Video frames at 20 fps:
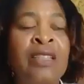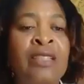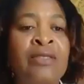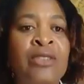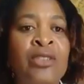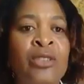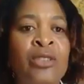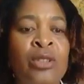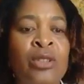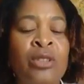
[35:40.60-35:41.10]

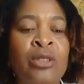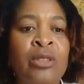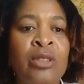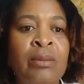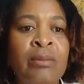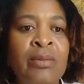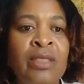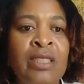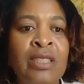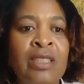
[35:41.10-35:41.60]
live in
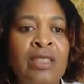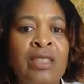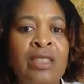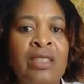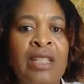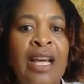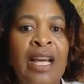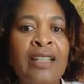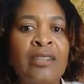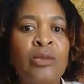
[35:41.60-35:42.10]
Durham.
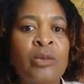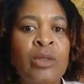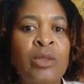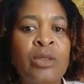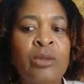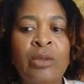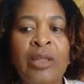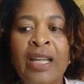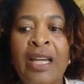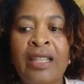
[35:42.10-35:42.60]
Last
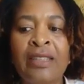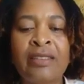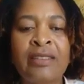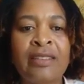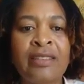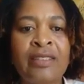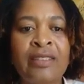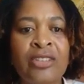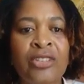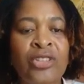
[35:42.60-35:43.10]
week we had a
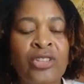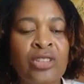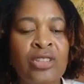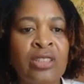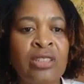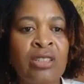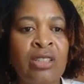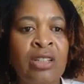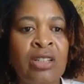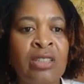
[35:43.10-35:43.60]

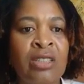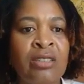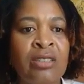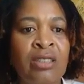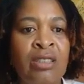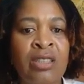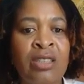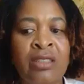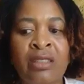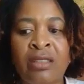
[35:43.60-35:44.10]
decision
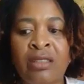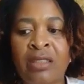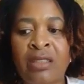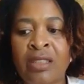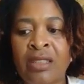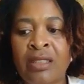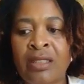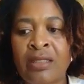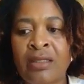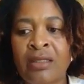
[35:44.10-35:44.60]

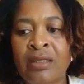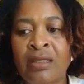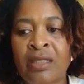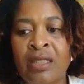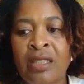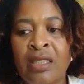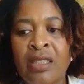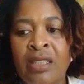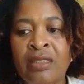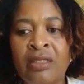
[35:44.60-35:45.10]
on
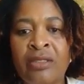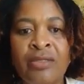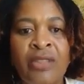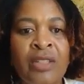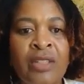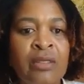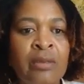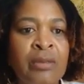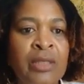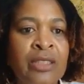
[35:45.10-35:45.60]
the
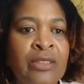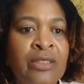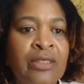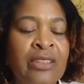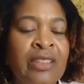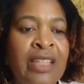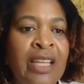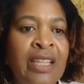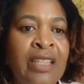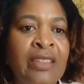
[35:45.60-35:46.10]
Fonta Miller's
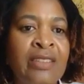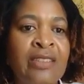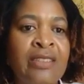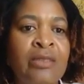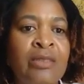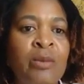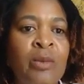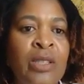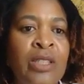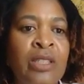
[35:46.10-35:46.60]
case
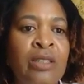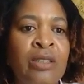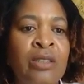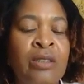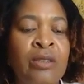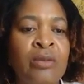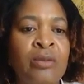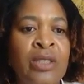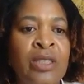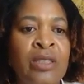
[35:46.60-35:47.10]

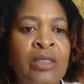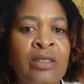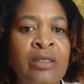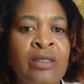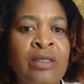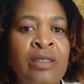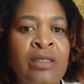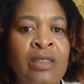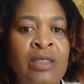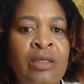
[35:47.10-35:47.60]
where
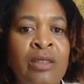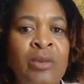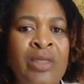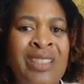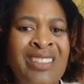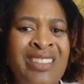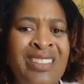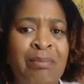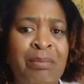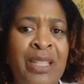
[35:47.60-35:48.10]

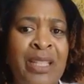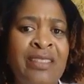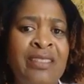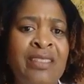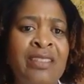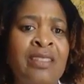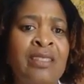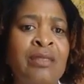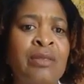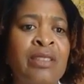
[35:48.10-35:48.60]
what
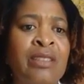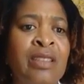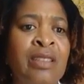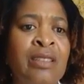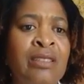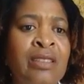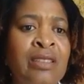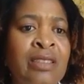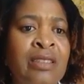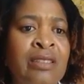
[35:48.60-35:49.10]
basically
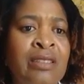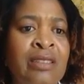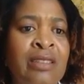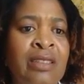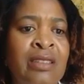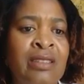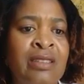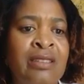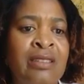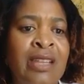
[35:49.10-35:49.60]
resulted in
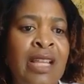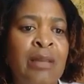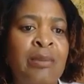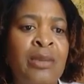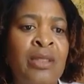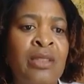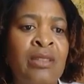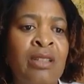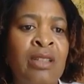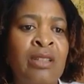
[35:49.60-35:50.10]
a slap
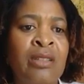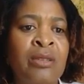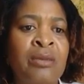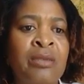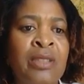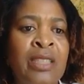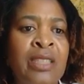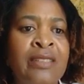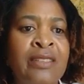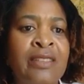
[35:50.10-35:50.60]
on the
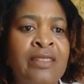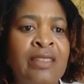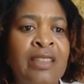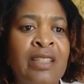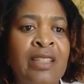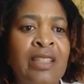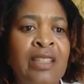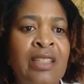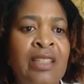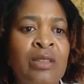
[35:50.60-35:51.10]
wrist.
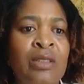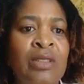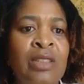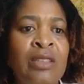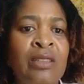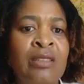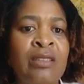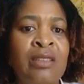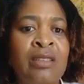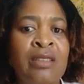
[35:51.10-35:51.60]

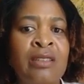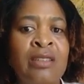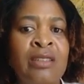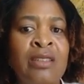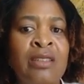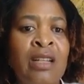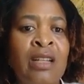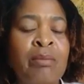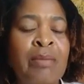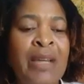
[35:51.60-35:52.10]
The
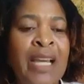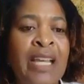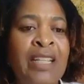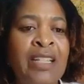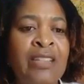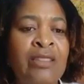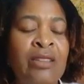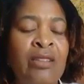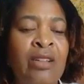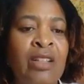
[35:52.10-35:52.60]
young man
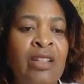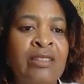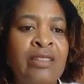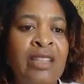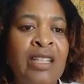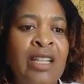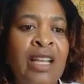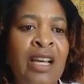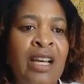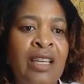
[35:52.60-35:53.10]
has lost
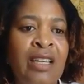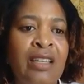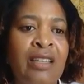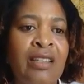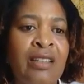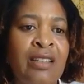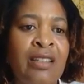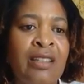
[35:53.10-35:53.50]
an eye.